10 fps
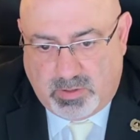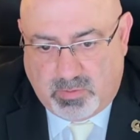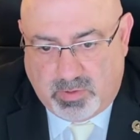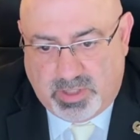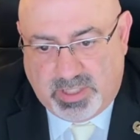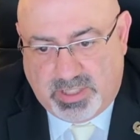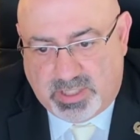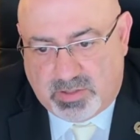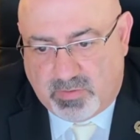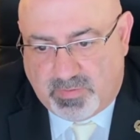With the
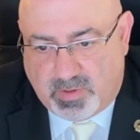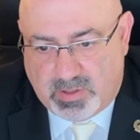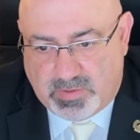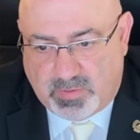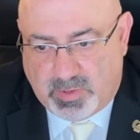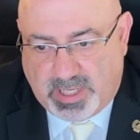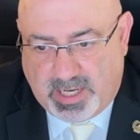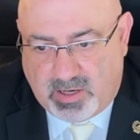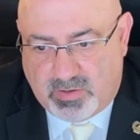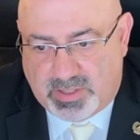additional funds from the
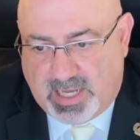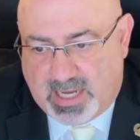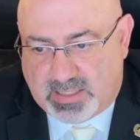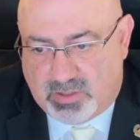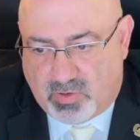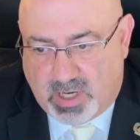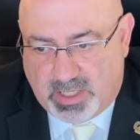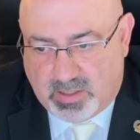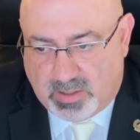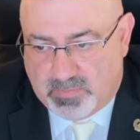CARES Act drying
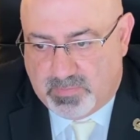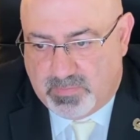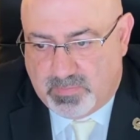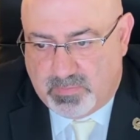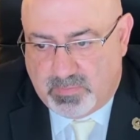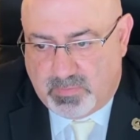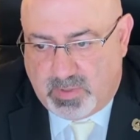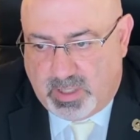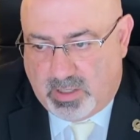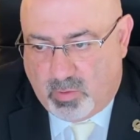up
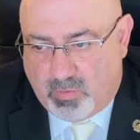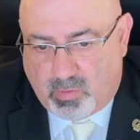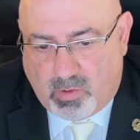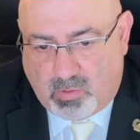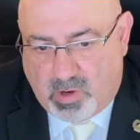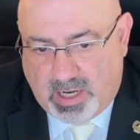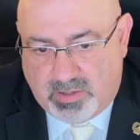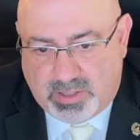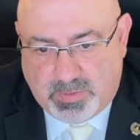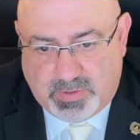and overall
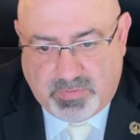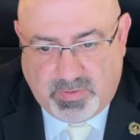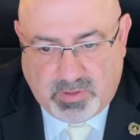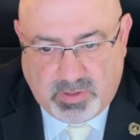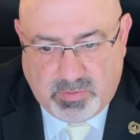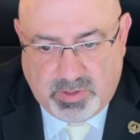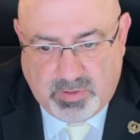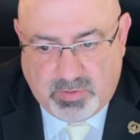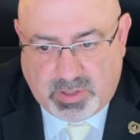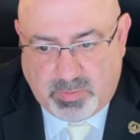ridership severely
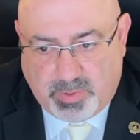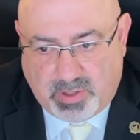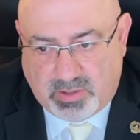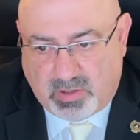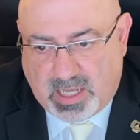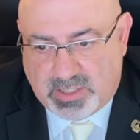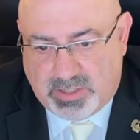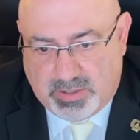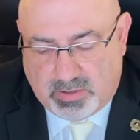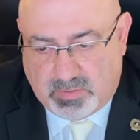reduced compared to last
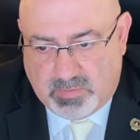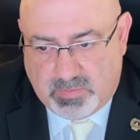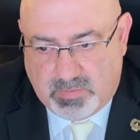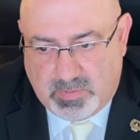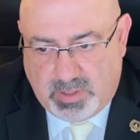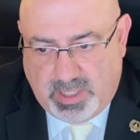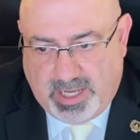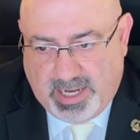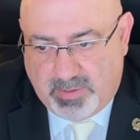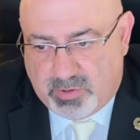year,
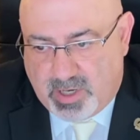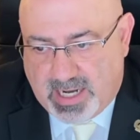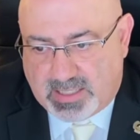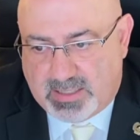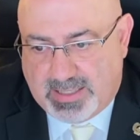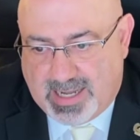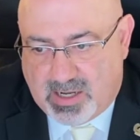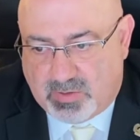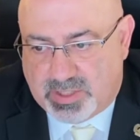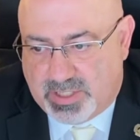Amtrak
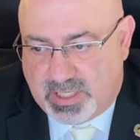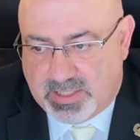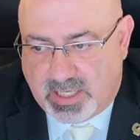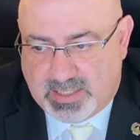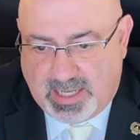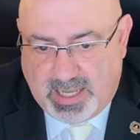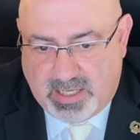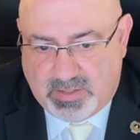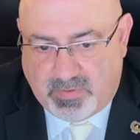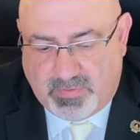now stands at the
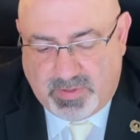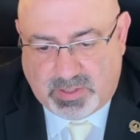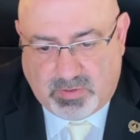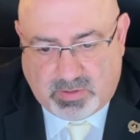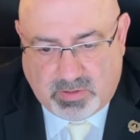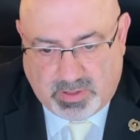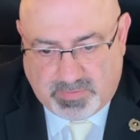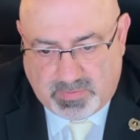edge of a fiscal cliff.